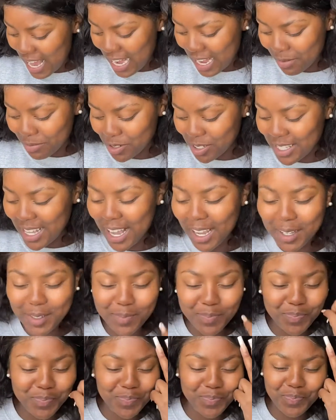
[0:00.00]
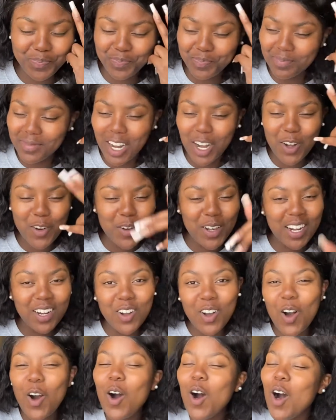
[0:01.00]
And I'm just like, look
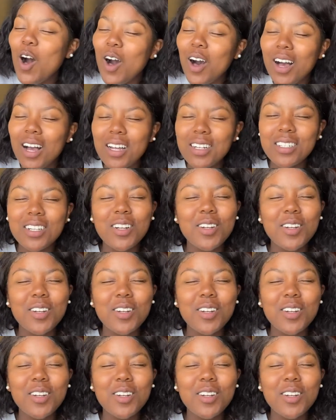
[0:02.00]
at God.